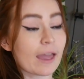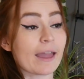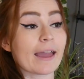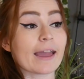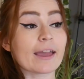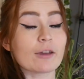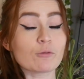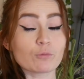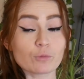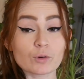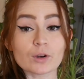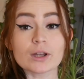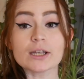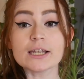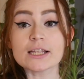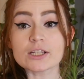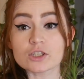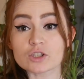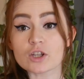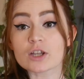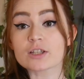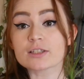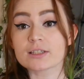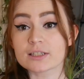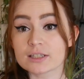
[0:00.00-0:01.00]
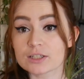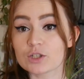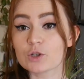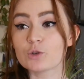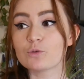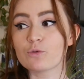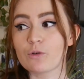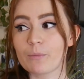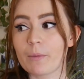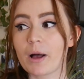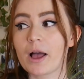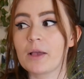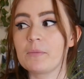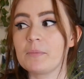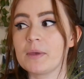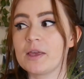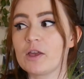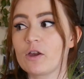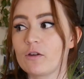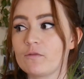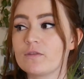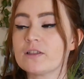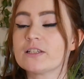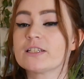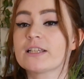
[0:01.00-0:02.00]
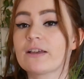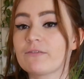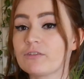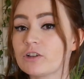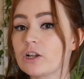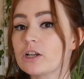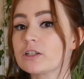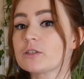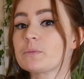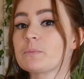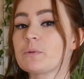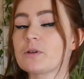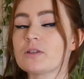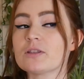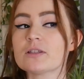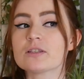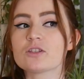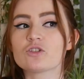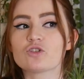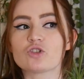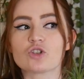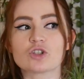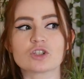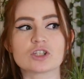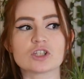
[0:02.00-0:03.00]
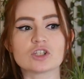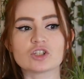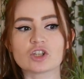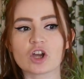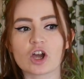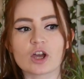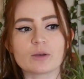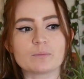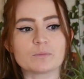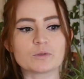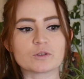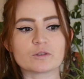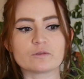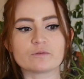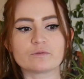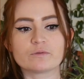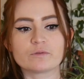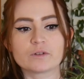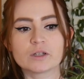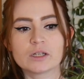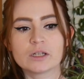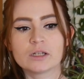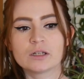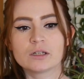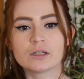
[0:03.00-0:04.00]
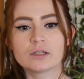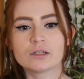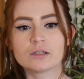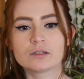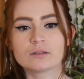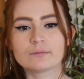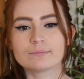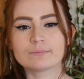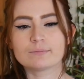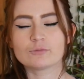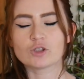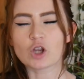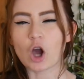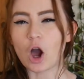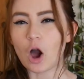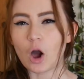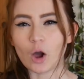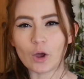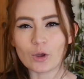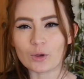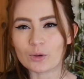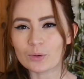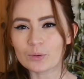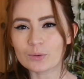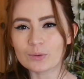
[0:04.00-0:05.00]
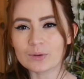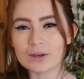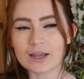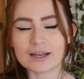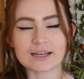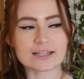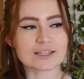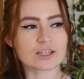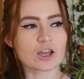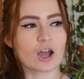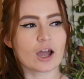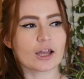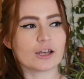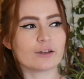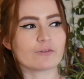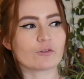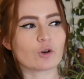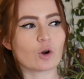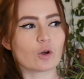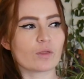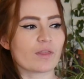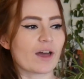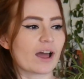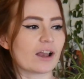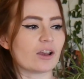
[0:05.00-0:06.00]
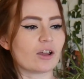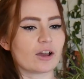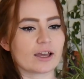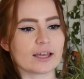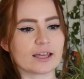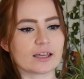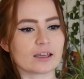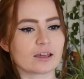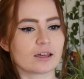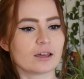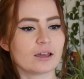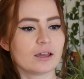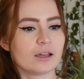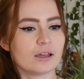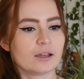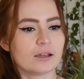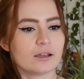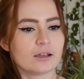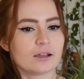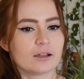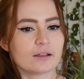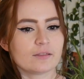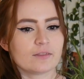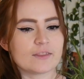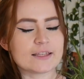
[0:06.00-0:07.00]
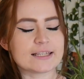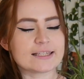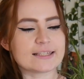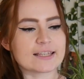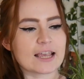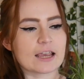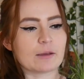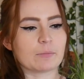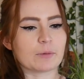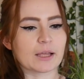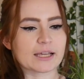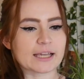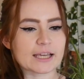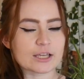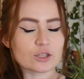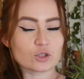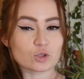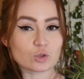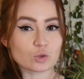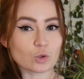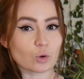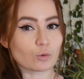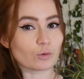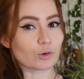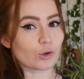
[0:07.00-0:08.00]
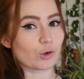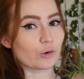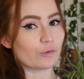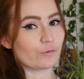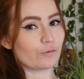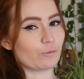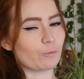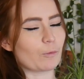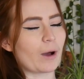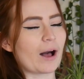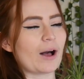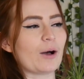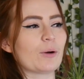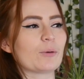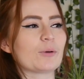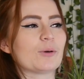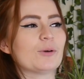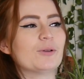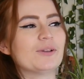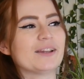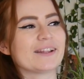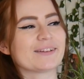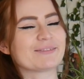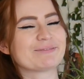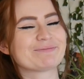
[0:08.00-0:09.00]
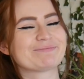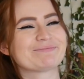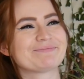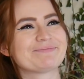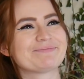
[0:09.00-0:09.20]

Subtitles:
It really does still remind me of The Seven Husbands, just in terms of tone, and it's kind of got that like, the same like historical, well, calling